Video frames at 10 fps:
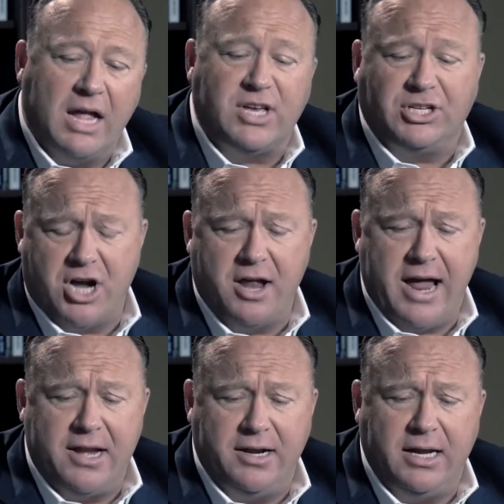It's like Sean
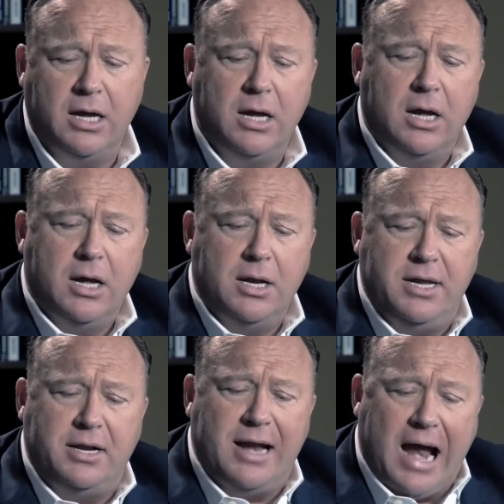Hannity
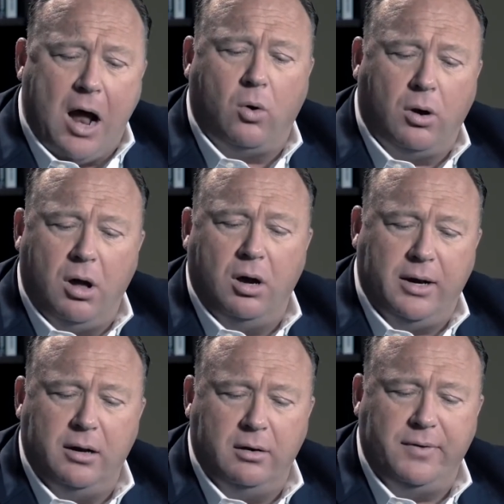did an hour-long
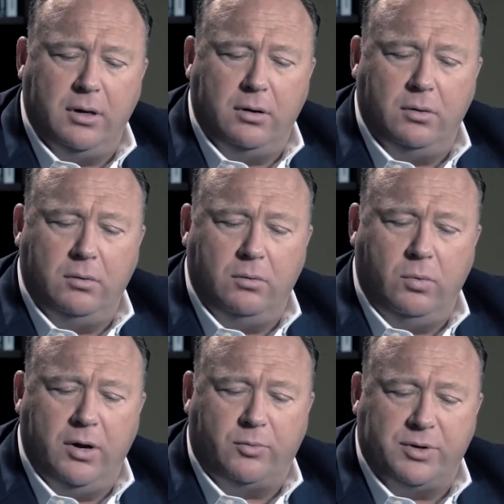interview
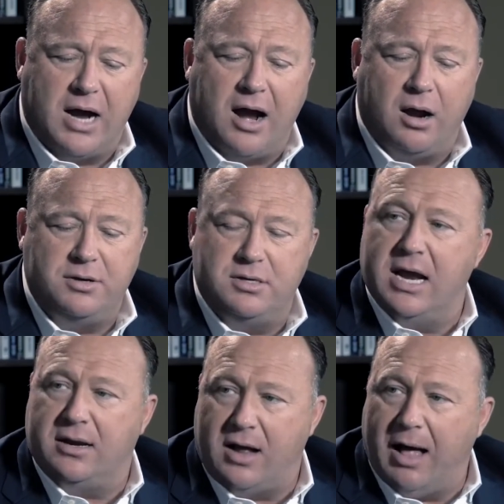with retired
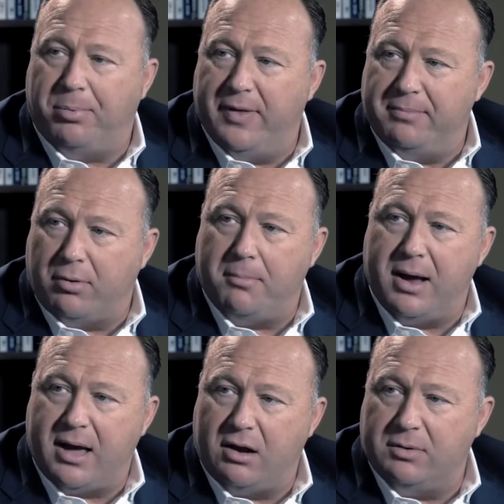Ted Koppel. They brought
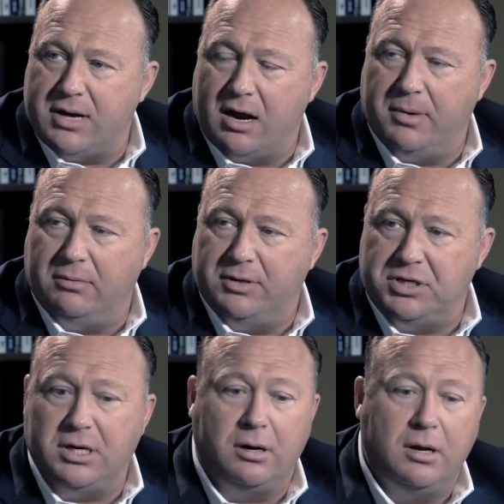back out of retirement
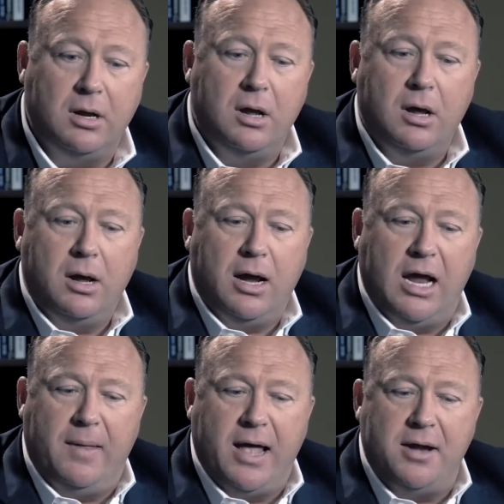this year,
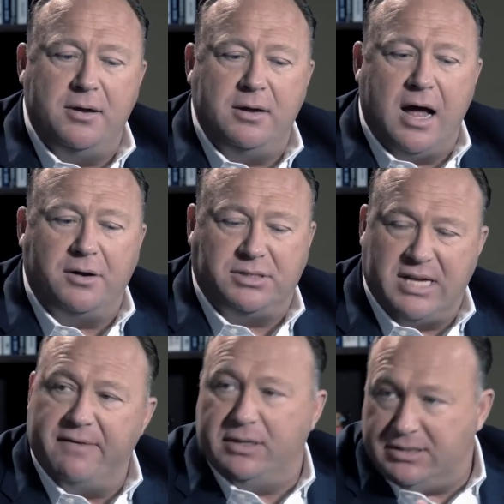and they edited it down to
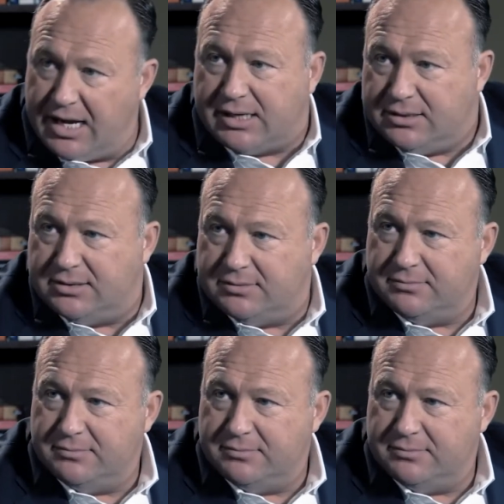70 seconds.